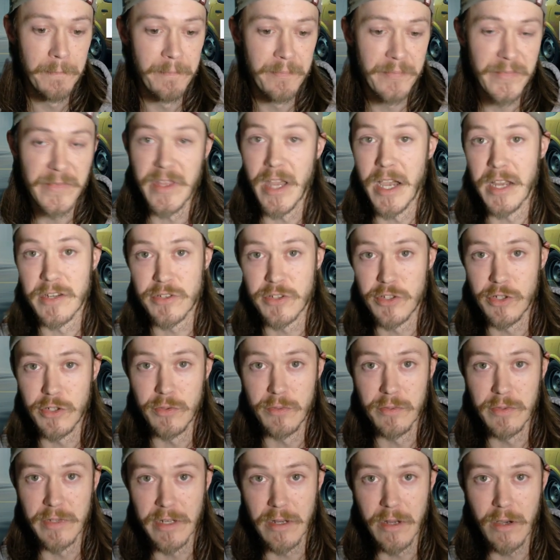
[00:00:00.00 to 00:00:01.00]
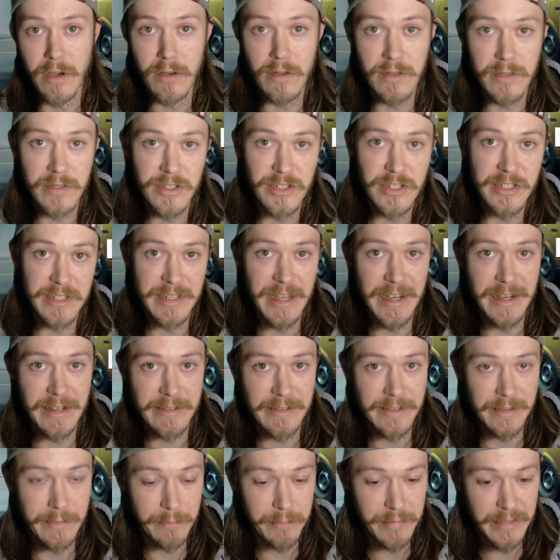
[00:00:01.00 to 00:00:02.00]
Not tuned at all, it's just
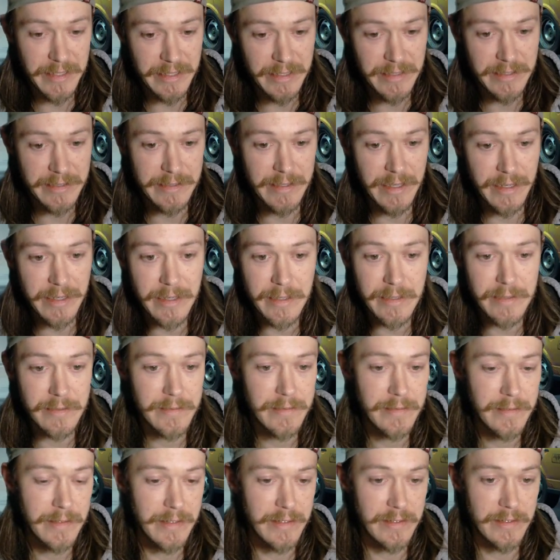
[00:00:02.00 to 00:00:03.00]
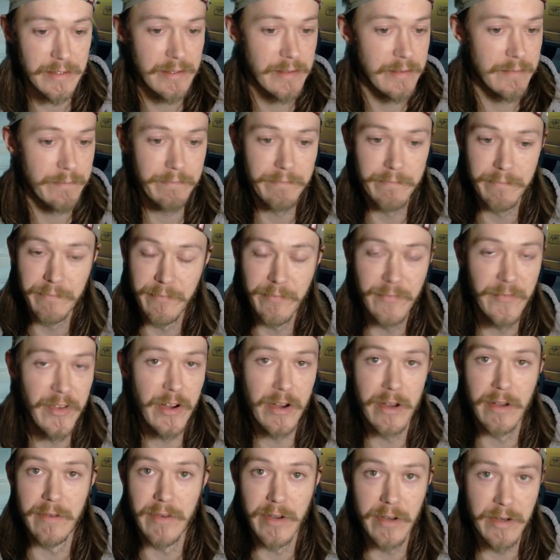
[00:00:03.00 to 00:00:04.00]
XMP settings. It's
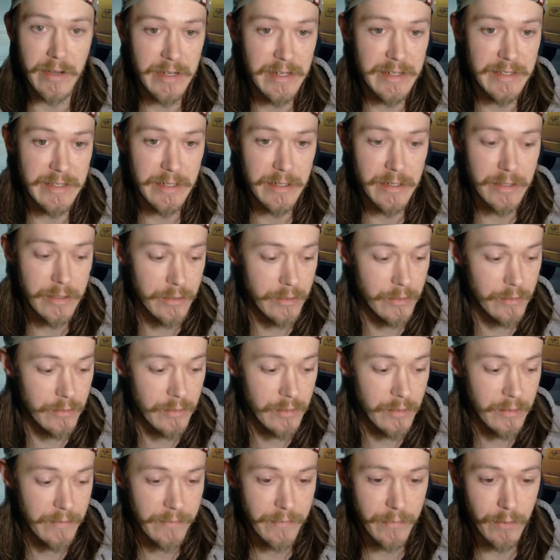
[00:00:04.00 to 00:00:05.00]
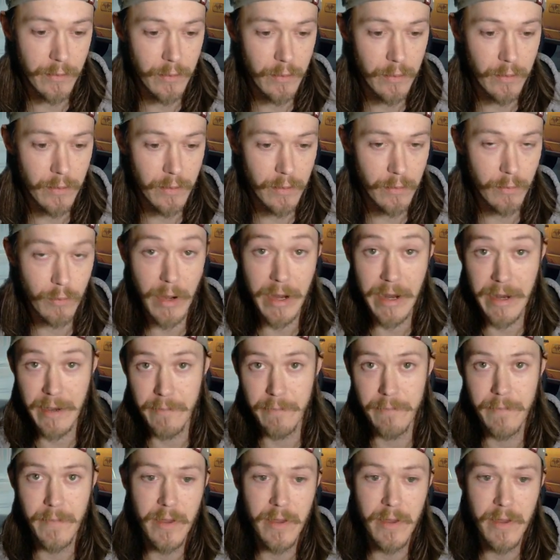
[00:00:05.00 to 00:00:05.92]
very, very easy to do for RAM.